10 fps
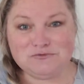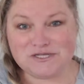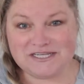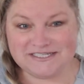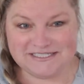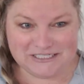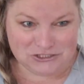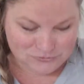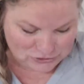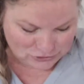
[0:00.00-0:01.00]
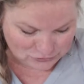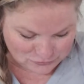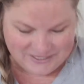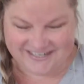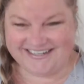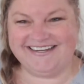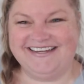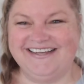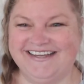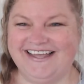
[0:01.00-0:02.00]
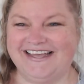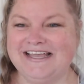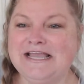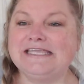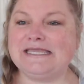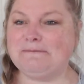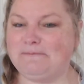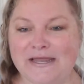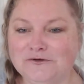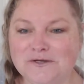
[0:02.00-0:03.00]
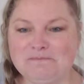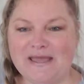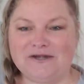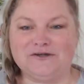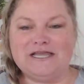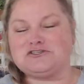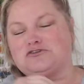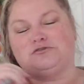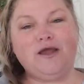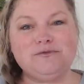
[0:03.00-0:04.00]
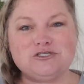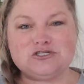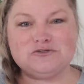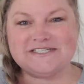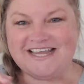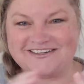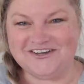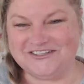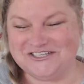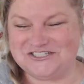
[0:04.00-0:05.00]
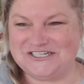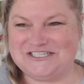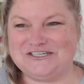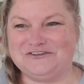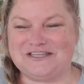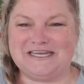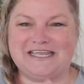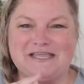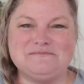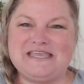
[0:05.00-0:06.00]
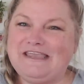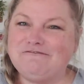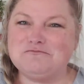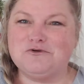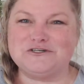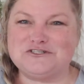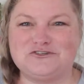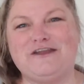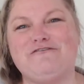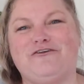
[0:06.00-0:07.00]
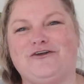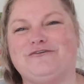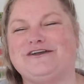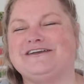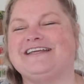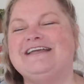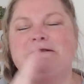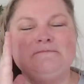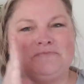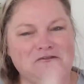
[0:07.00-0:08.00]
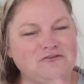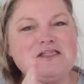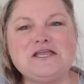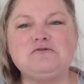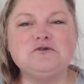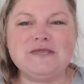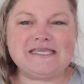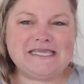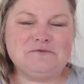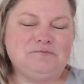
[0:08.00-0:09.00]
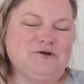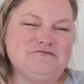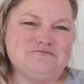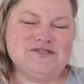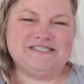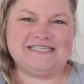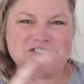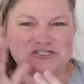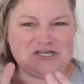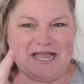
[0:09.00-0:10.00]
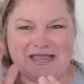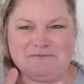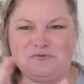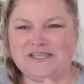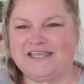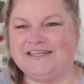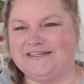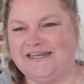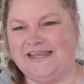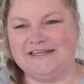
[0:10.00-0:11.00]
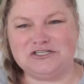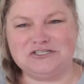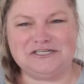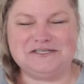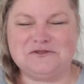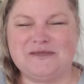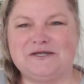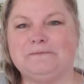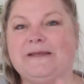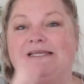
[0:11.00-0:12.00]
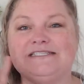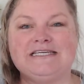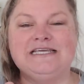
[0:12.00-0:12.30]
continue to get better and better at troubleshooting technology so that it can be even more straightforward. I feel like we're making improvements each time. We can handle it a little better, but